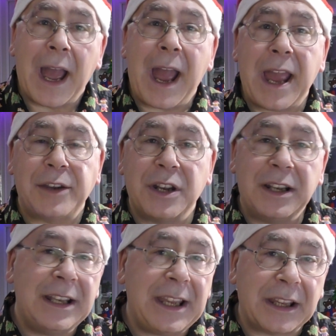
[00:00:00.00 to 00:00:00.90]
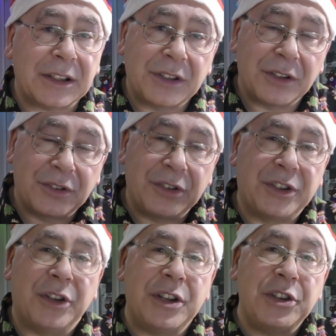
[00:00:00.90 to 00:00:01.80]
and a link
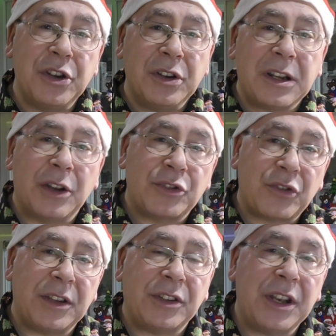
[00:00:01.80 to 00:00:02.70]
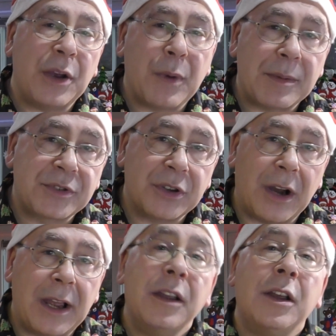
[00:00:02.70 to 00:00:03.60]
so that you can go straight to their
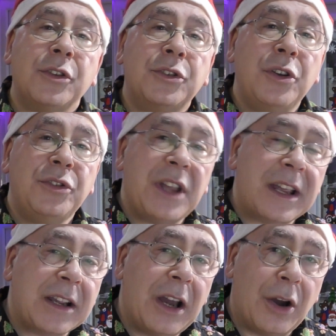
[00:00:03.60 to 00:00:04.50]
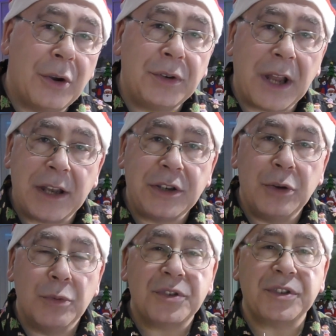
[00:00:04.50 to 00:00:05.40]
website, use that code, and you
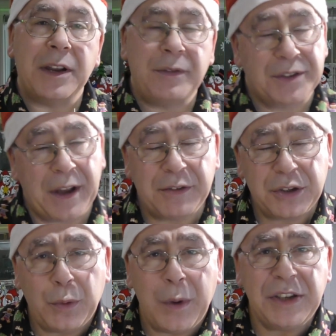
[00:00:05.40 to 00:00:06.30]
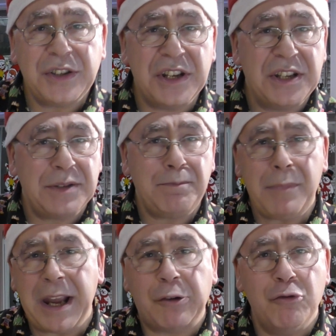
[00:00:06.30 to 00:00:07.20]
will save yourself twenty
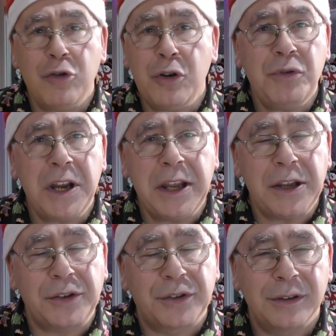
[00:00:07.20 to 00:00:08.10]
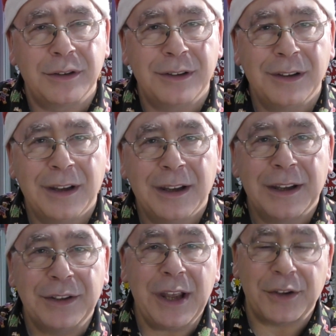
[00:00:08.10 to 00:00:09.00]
smackaroonies.
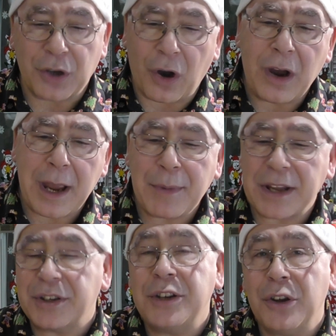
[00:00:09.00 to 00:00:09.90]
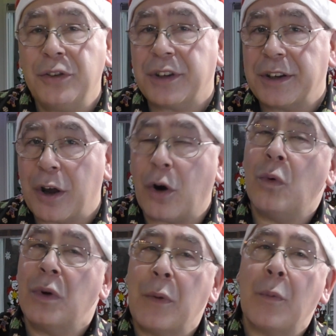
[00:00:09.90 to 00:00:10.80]
Yes, I am actually using their
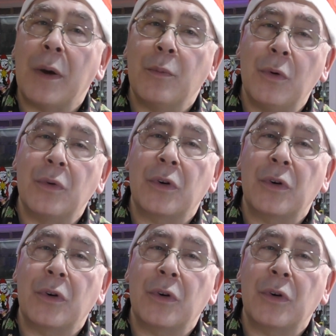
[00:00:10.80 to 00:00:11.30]
all-in-one water